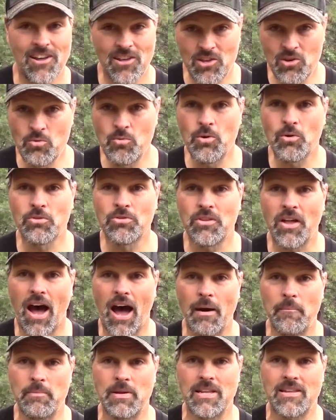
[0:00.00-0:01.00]
you will
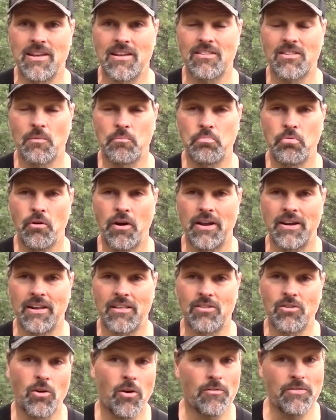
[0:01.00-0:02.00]
not be
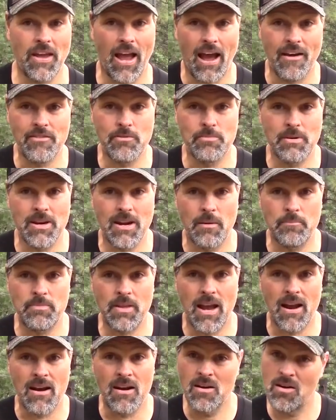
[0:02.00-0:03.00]
disappointed. So if you haven't been up
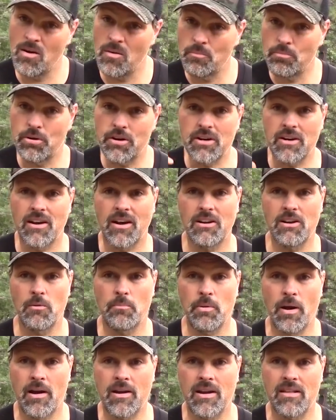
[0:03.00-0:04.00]
there, put it on your
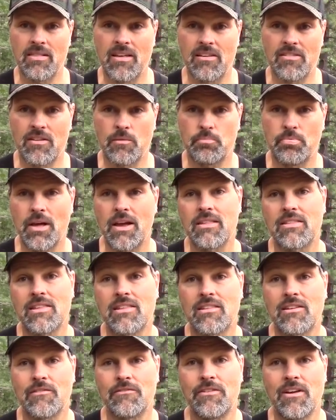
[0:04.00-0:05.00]
bucket list of
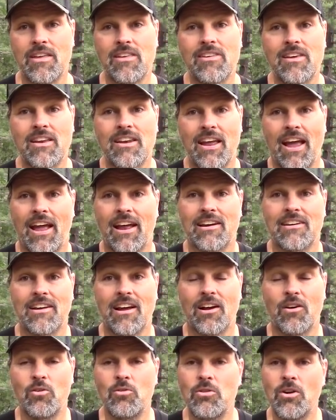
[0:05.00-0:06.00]
places to visit, and
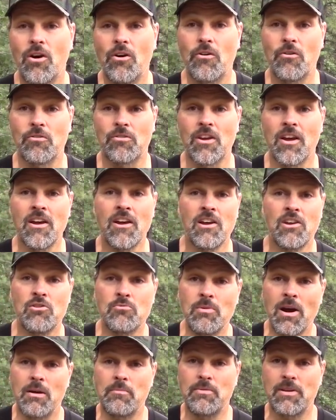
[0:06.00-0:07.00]
who knows,
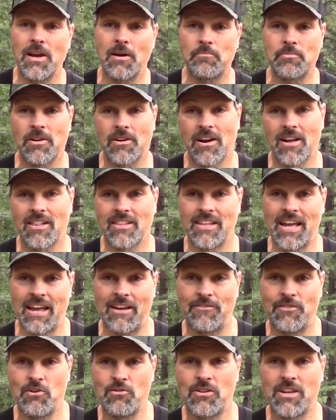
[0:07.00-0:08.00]
you might be up there at
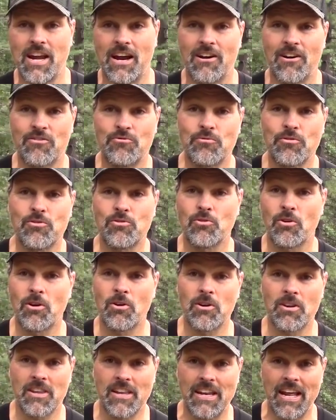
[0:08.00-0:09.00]
Lakeview Terrace
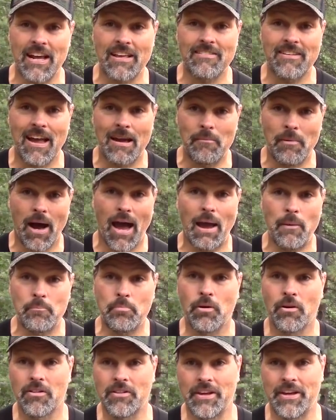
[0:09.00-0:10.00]
Resort the next time I
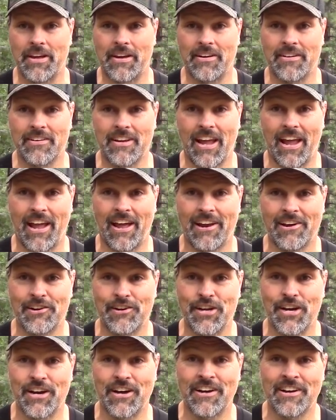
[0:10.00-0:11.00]
pull in.
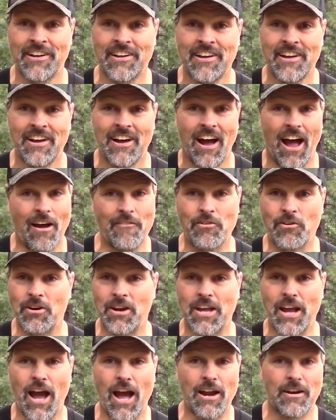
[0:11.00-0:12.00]
And I've
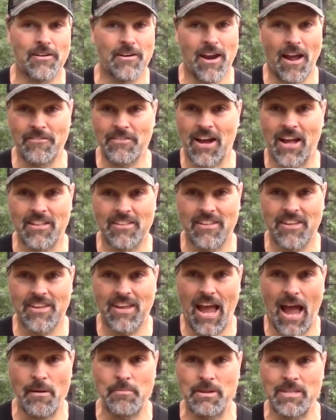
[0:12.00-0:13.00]
got
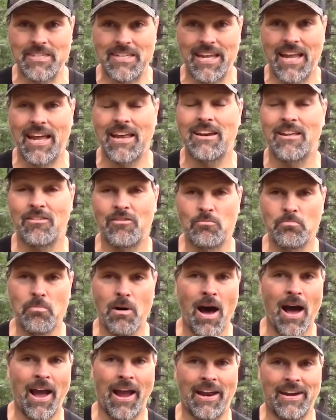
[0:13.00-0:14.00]
cabin 10 is
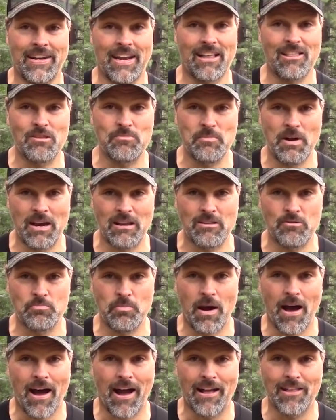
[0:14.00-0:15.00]
mine. That's my
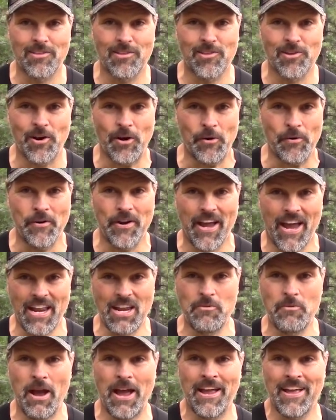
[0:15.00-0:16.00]
spot. So
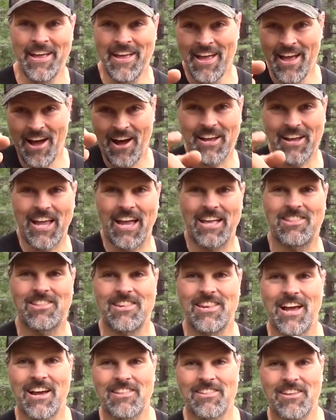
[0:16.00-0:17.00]
anyway, Catch
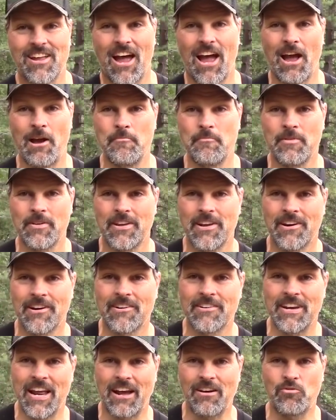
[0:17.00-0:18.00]
you next time
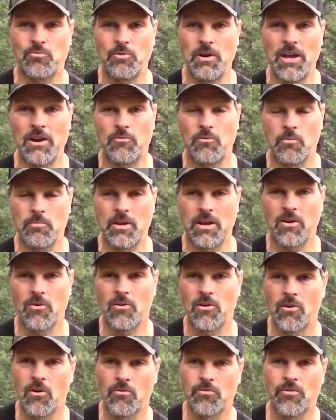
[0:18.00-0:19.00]
here. Next week, we'll be
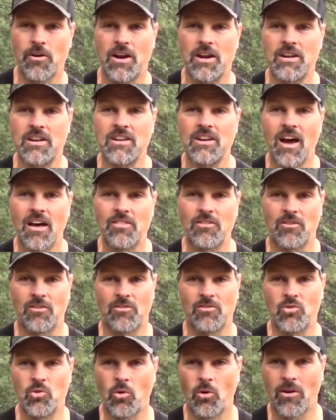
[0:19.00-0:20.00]
going over
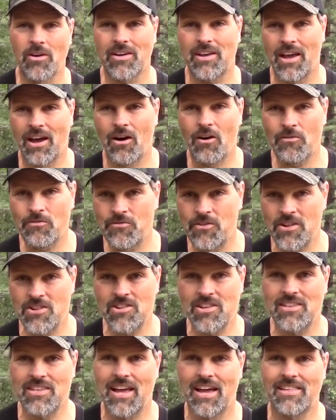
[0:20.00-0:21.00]
another NorCal
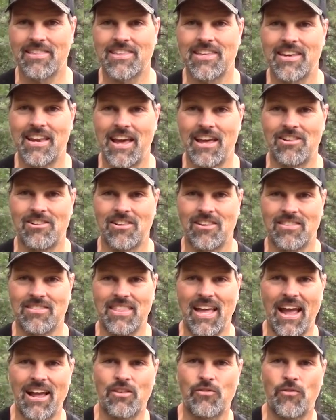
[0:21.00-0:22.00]
fishing destination.
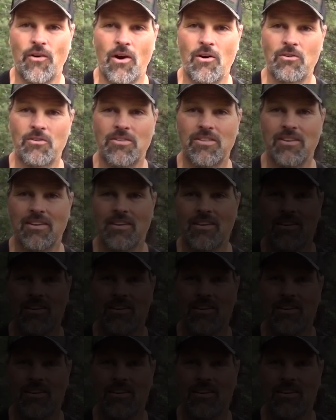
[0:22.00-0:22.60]
Thanks, folks.